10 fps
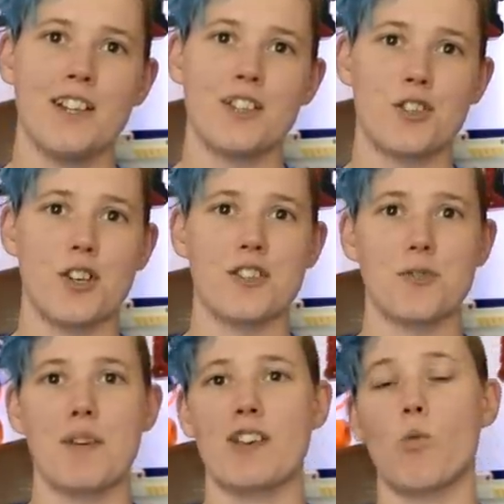This should
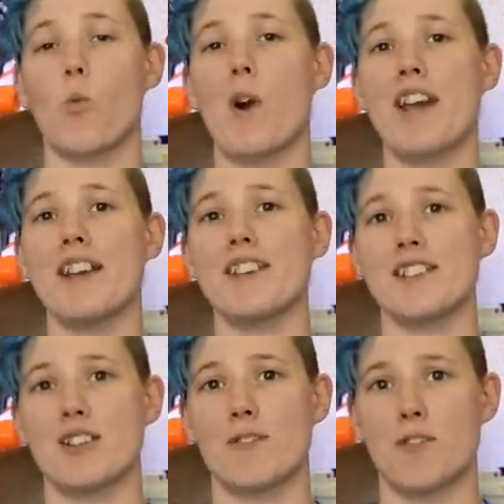also make it way
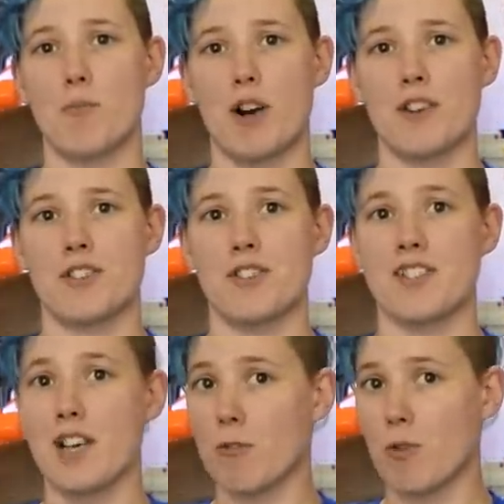easier for modders to
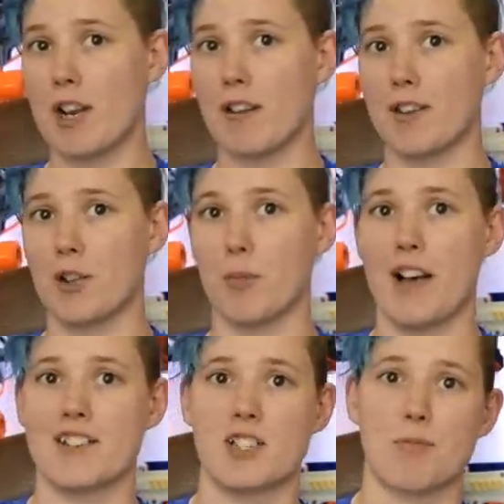self-regulate their
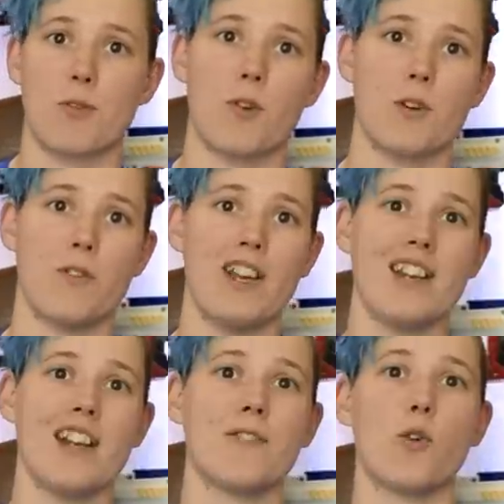blasters before an event
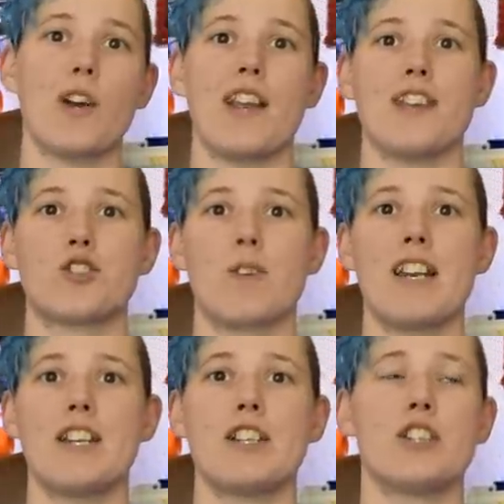and avoid a
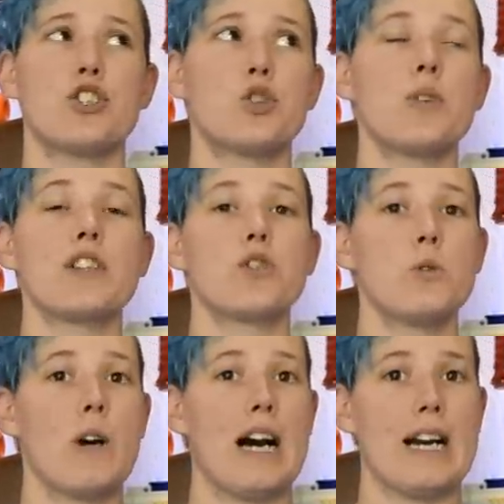dreaded shooting
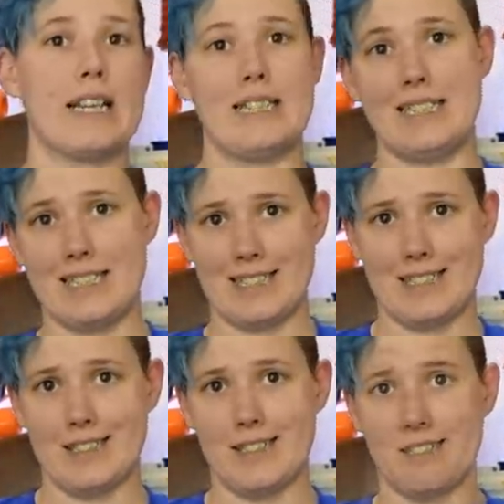too high
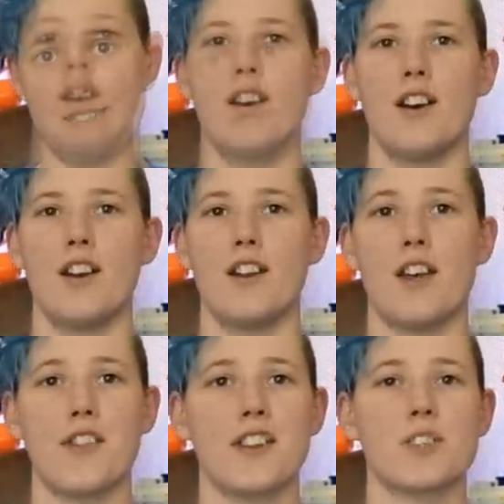incident.
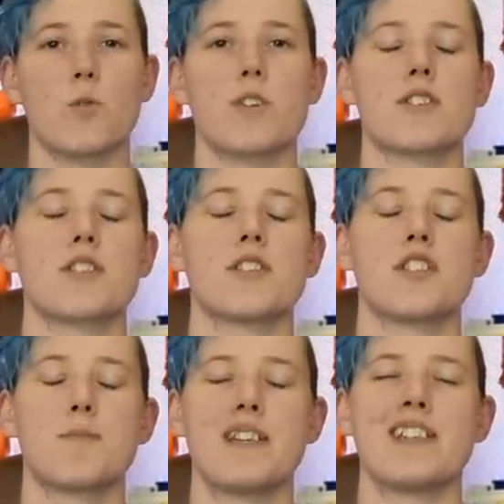Nothing is worse
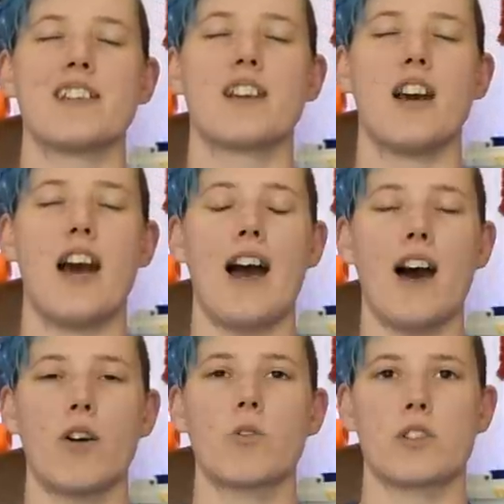than spending
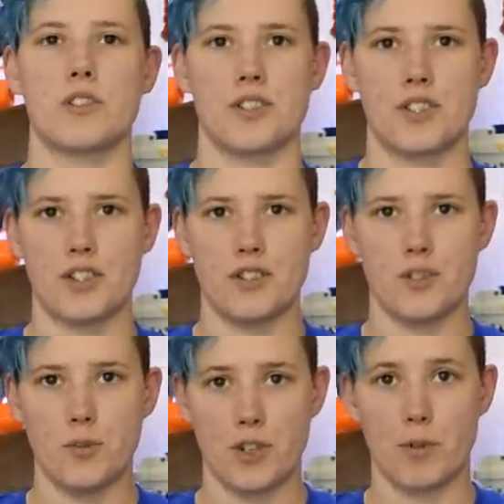hours
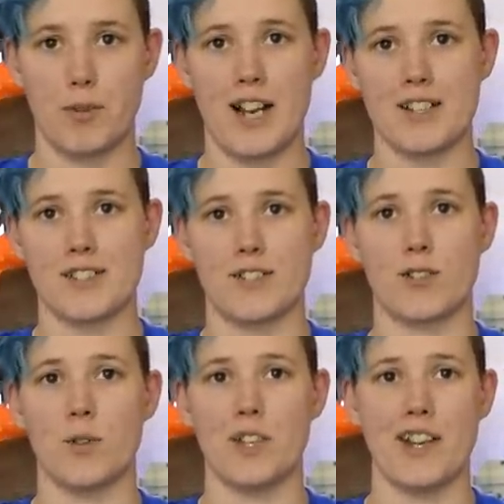tuning a
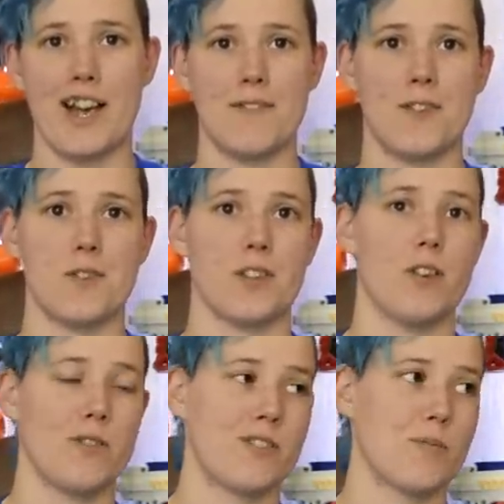blaster only to have to use a
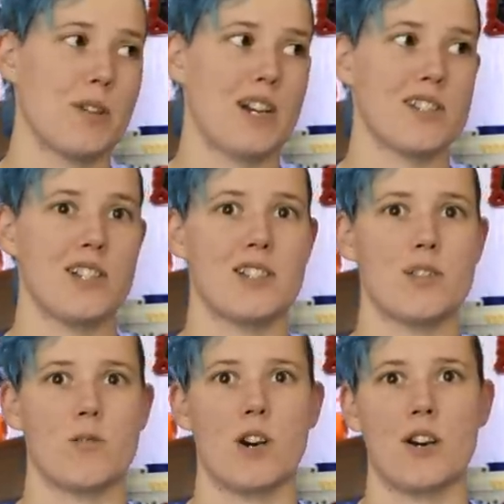loaner because it hits
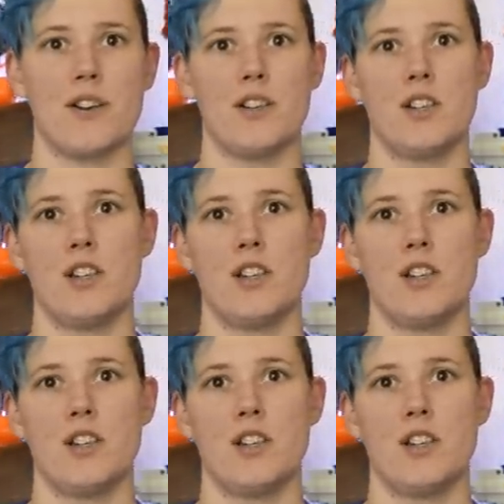too hard.